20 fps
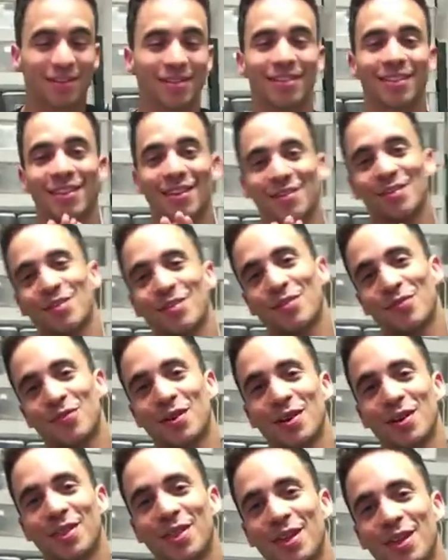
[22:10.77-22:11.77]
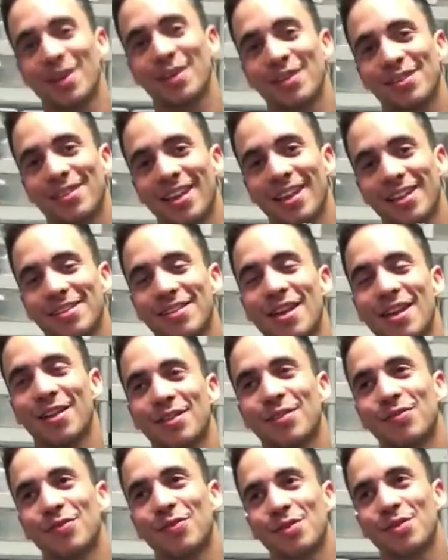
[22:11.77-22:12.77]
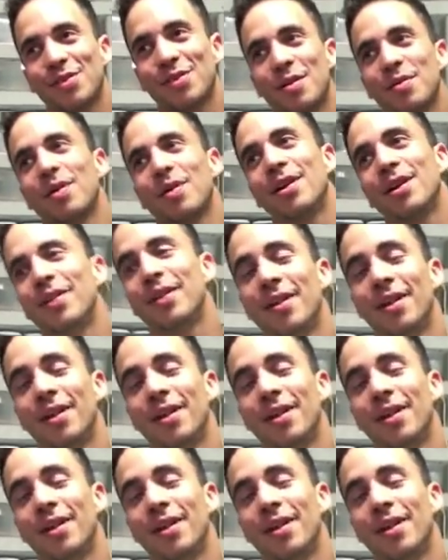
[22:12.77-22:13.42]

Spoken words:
the funny thing is that's not the first time I hear